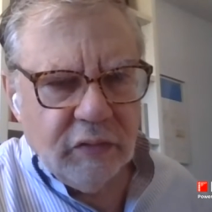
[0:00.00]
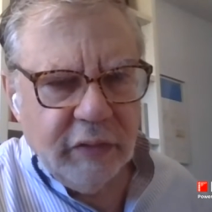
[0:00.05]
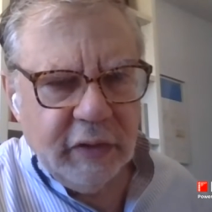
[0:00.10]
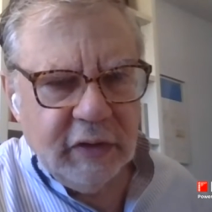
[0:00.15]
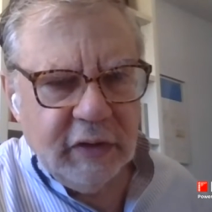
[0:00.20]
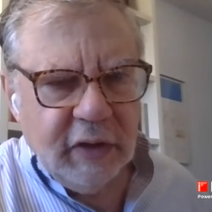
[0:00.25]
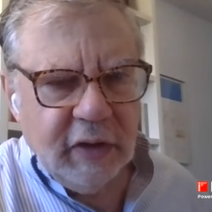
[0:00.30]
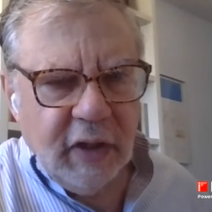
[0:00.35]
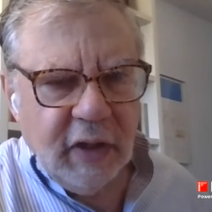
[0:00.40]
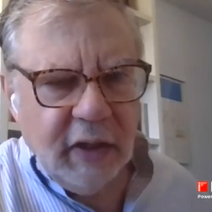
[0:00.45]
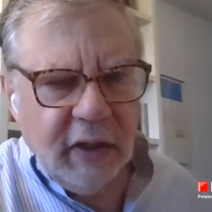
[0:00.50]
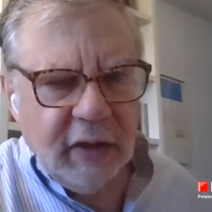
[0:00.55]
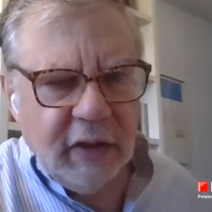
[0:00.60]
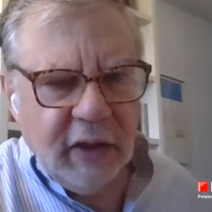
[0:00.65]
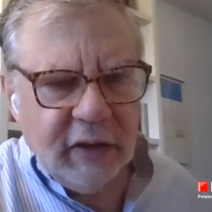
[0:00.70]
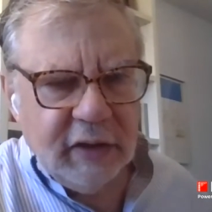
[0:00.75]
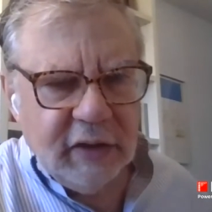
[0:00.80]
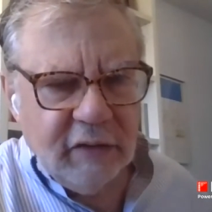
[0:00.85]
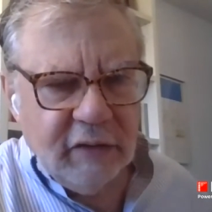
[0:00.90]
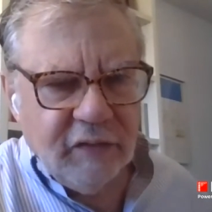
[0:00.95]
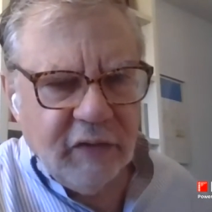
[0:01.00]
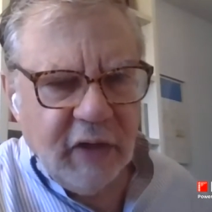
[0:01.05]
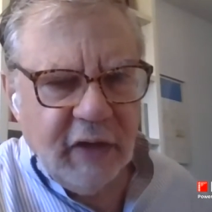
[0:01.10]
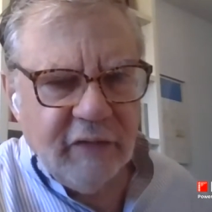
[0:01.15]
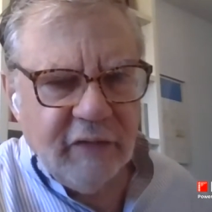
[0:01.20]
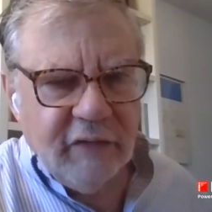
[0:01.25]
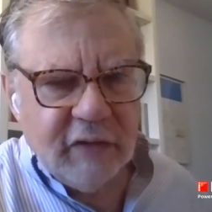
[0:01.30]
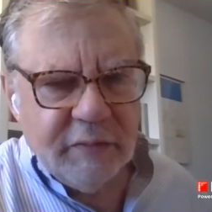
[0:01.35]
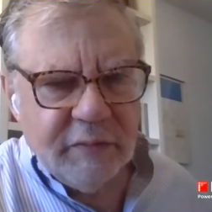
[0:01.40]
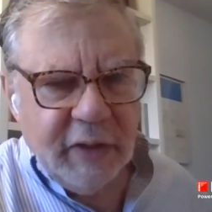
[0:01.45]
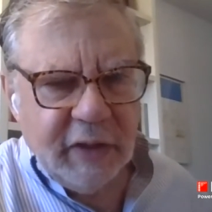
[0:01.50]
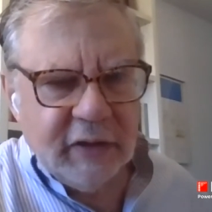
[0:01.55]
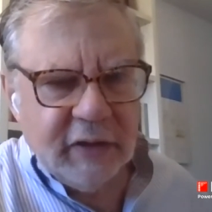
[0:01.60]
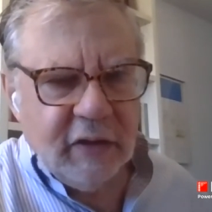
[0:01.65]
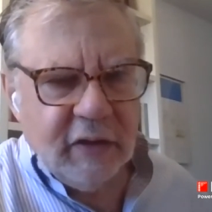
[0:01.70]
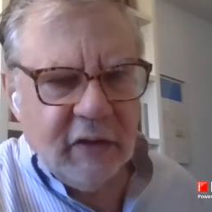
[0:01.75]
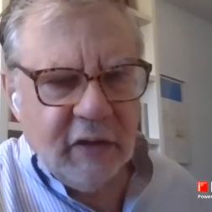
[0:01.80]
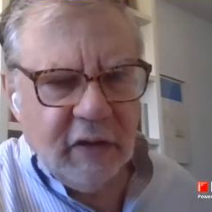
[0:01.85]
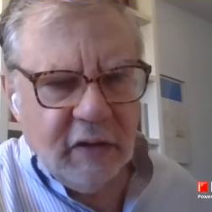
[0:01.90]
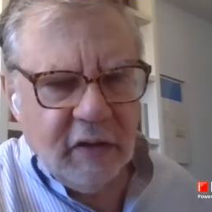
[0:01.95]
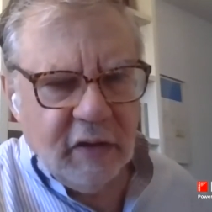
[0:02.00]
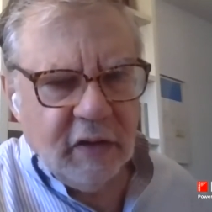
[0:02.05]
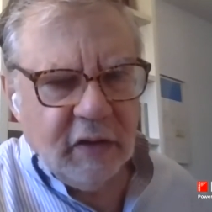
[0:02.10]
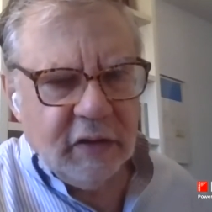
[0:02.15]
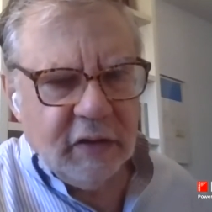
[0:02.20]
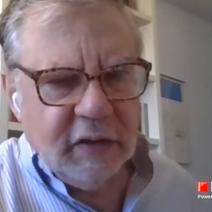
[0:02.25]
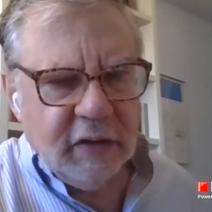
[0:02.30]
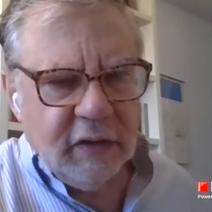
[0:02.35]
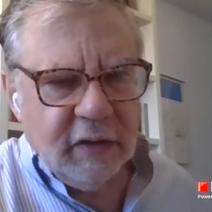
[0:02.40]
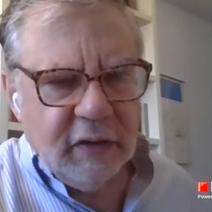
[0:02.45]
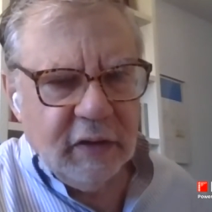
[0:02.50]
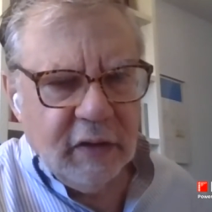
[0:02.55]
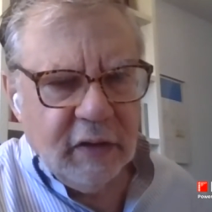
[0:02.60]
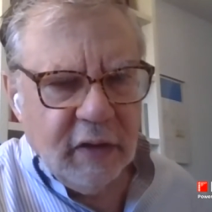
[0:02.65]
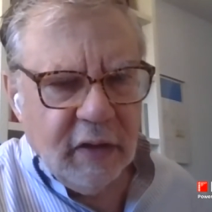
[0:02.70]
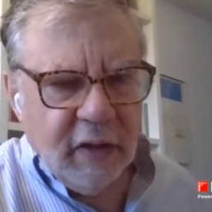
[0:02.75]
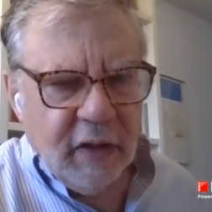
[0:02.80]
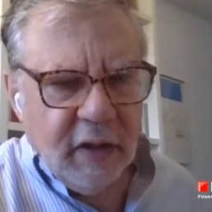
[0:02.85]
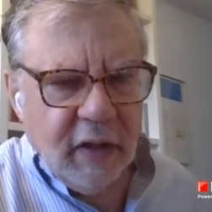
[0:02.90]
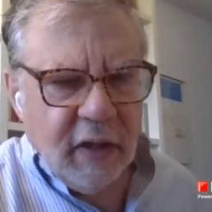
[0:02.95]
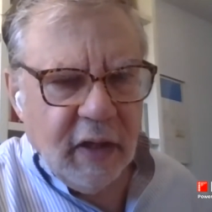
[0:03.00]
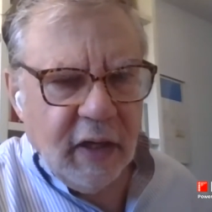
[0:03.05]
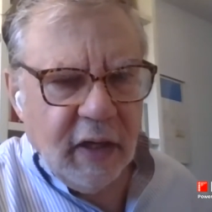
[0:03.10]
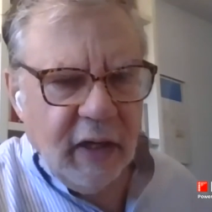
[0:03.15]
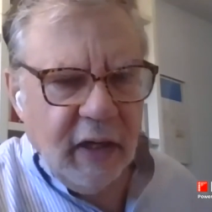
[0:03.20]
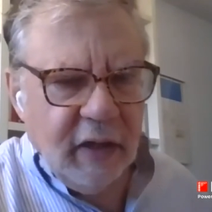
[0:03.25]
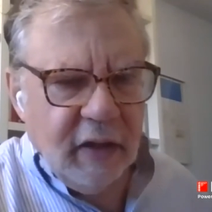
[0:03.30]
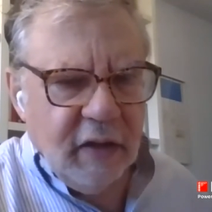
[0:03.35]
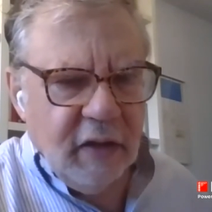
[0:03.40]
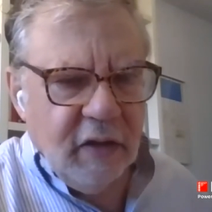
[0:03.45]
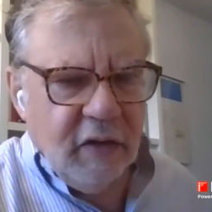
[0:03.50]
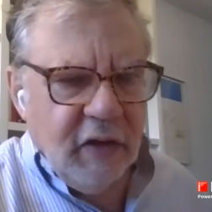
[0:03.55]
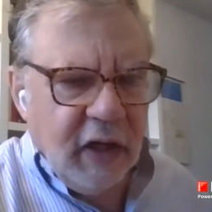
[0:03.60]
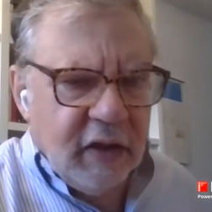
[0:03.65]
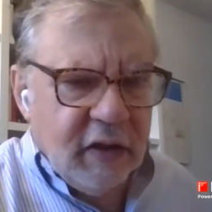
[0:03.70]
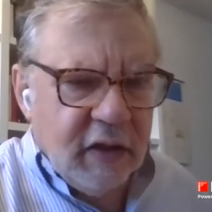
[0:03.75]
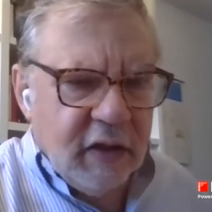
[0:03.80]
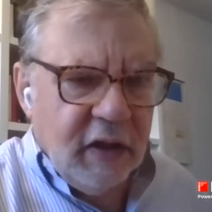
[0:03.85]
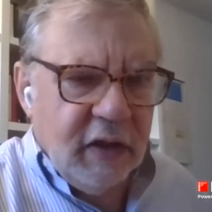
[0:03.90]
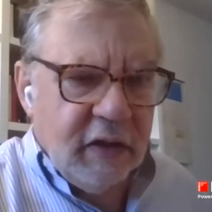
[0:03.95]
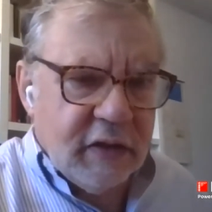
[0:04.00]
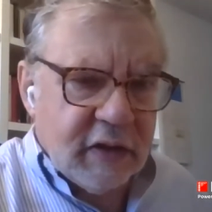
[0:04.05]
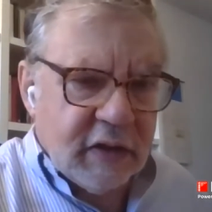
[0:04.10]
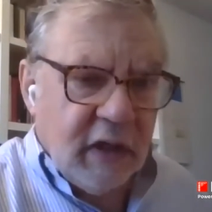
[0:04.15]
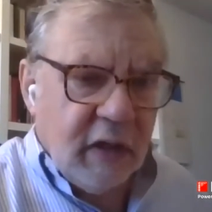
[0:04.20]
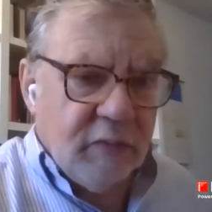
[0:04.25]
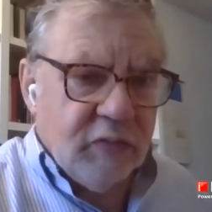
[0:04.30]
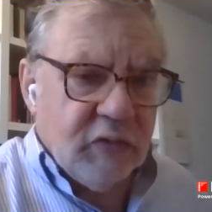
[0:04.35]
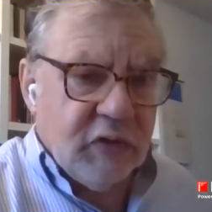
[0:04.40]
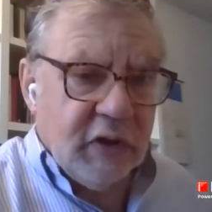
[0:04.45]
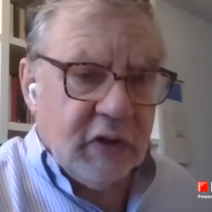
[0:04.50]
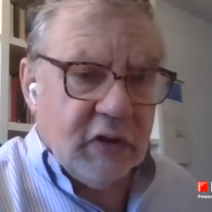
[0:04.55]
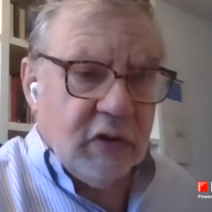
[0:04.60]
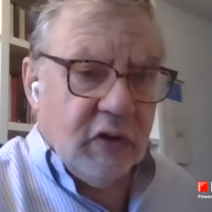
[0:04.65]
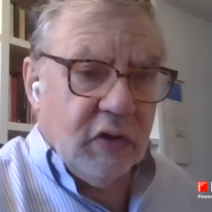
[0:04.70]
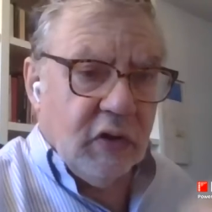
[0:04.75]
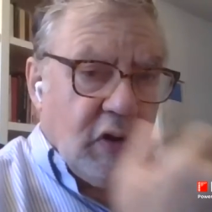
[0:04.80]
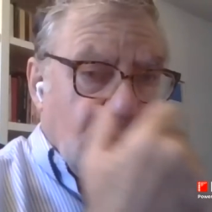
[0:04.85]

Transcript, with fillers: 29.95 is better than 30. And that is subject to